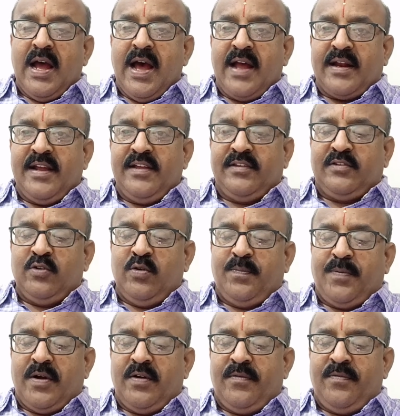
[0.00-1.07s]
arise to
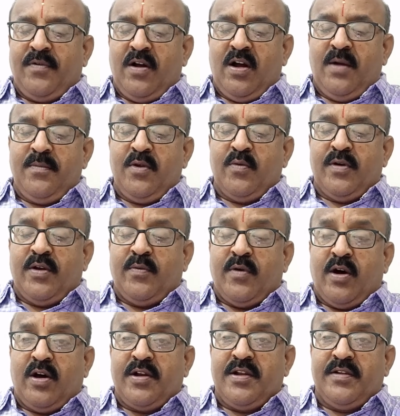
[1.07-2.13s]
perform your
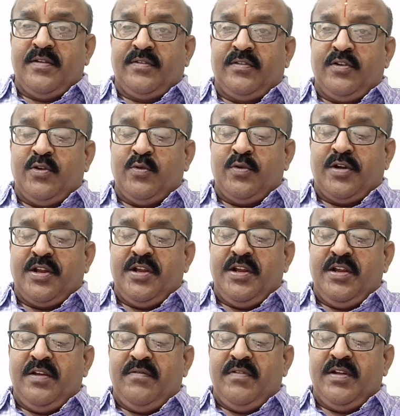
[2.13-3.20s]
warrior's
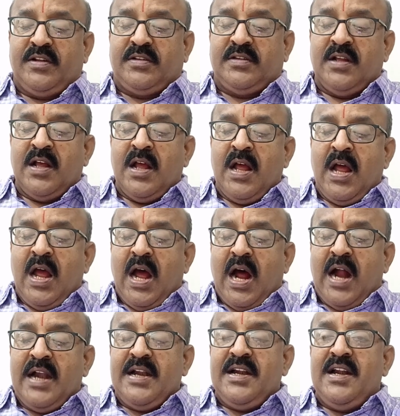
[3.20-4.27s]
duty with
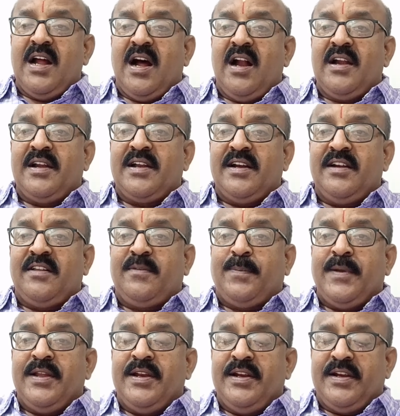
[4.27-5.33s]
undaunted
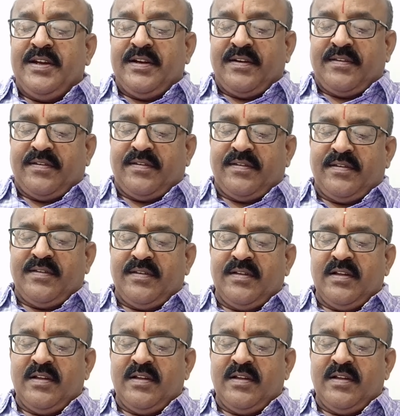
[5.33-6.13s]
spirits.